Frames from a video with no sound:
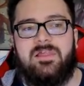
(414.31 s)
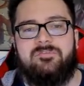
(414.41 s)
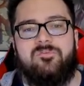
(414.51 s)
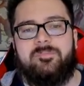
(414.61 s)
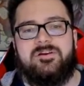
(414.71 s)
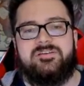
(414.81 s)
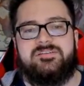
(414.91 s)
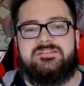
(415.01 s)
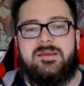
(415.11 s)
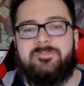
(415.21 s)
Life Orb
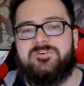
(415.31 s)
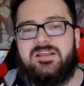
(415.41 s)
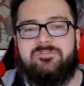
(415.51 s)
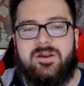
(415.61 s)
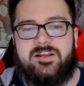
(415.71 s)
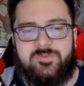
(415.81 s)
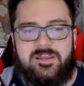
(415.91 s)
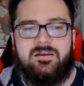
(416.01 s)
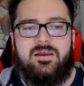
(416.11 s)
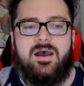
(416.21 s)
does 10% of your HP.